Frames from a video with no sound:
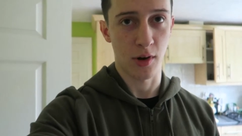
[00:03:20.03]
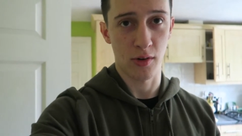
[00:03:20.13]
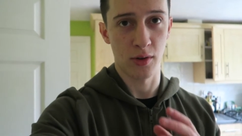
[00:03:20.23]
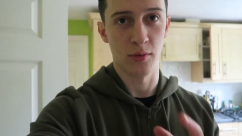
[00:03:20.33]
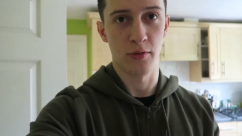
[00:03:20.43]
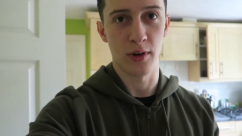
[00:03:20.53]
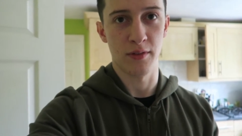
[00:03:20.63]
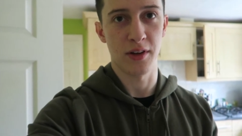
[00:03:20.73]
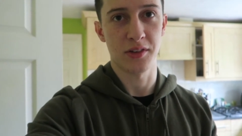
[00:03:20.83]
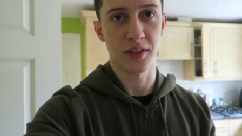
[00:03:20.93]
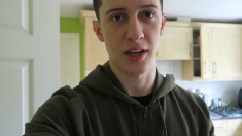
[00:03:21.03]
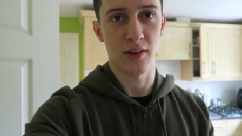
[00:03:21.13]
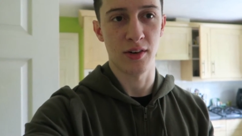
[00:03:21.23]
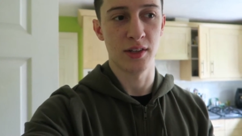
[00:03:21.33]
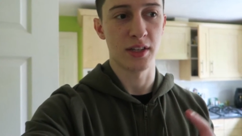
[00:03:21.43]
currently on 3,000
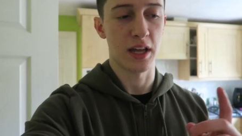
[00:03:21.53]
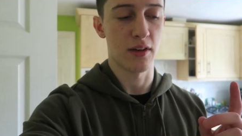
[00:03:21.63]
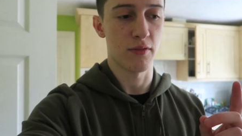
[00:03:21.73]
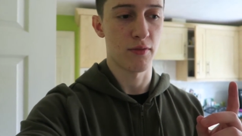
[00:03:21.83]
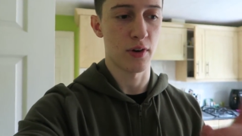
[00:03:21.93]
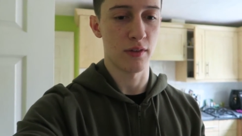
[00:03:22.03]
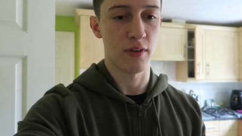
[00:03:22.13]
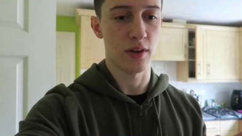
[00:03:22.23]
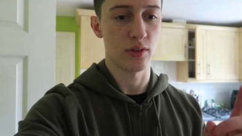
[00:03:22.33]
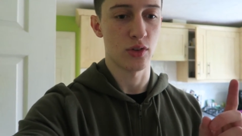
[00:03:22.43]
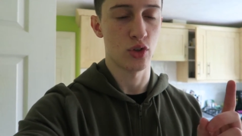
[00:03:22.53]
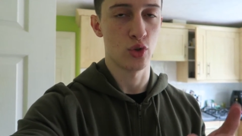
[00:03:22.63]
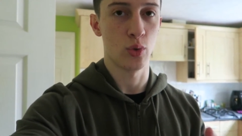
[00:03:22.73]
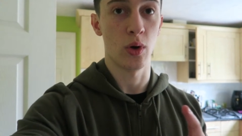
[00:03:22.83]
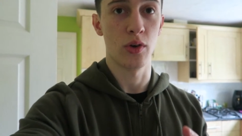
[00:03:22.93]
calories and
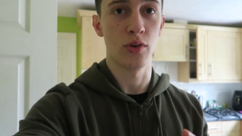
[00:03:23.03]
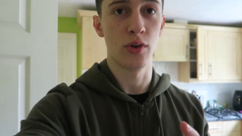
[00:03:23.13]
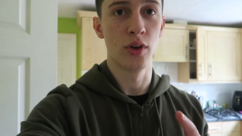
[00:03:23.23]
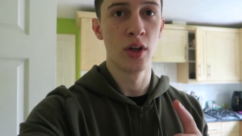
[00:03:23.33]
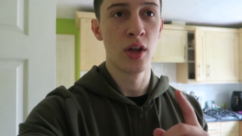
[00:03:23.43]
3,200